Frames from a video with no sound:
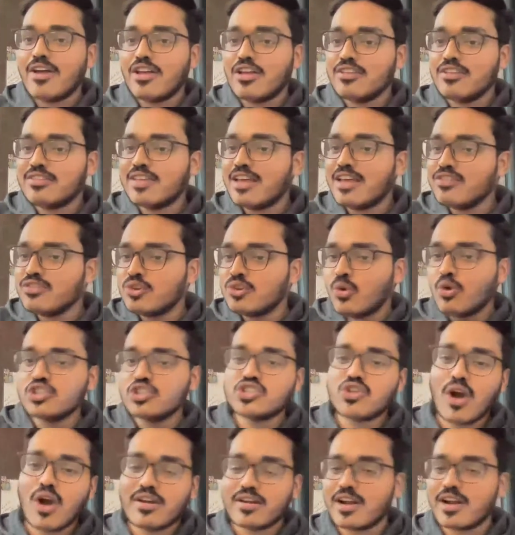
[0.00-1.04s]
there's no
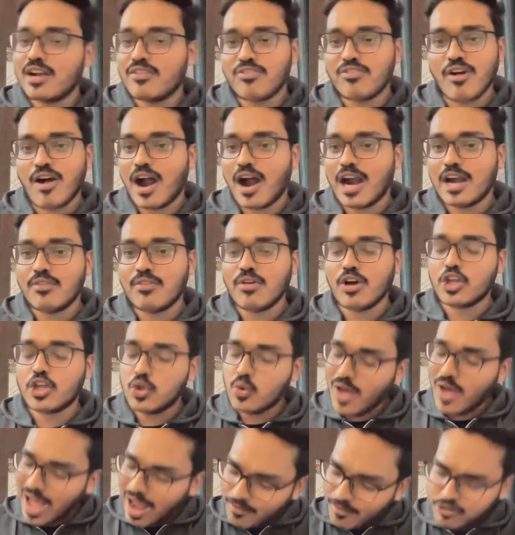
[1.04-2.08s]
shortcut for hard work. You
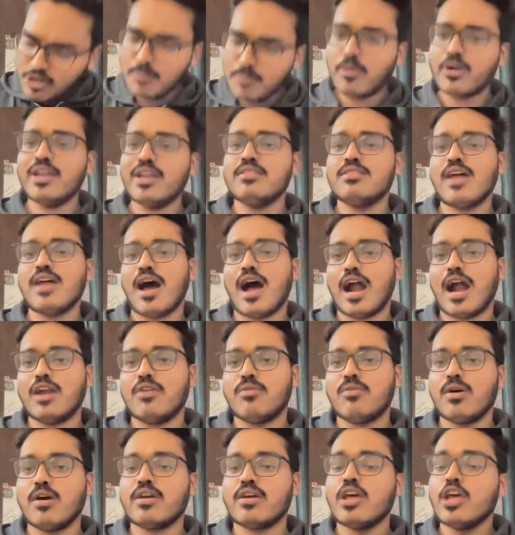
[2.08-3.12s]
have to put in the hard
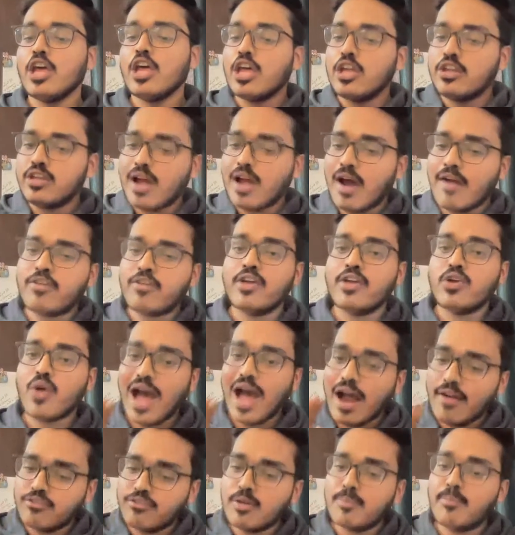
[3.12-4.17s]
work. You
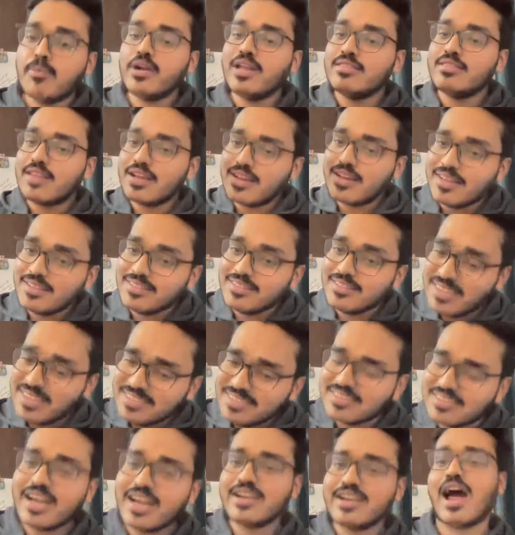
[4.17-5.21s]
have to put in the
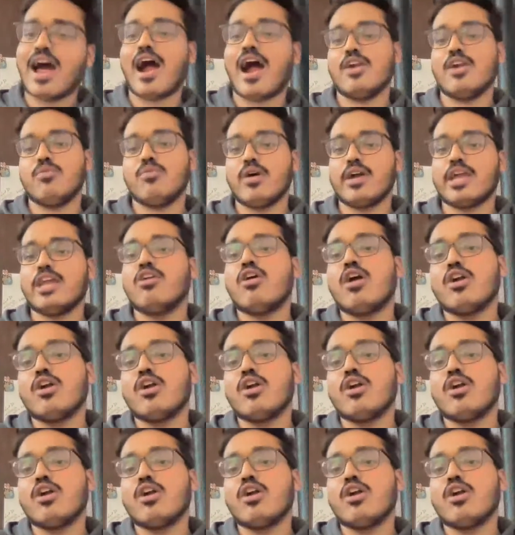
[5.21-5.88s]
consistent hard work in order to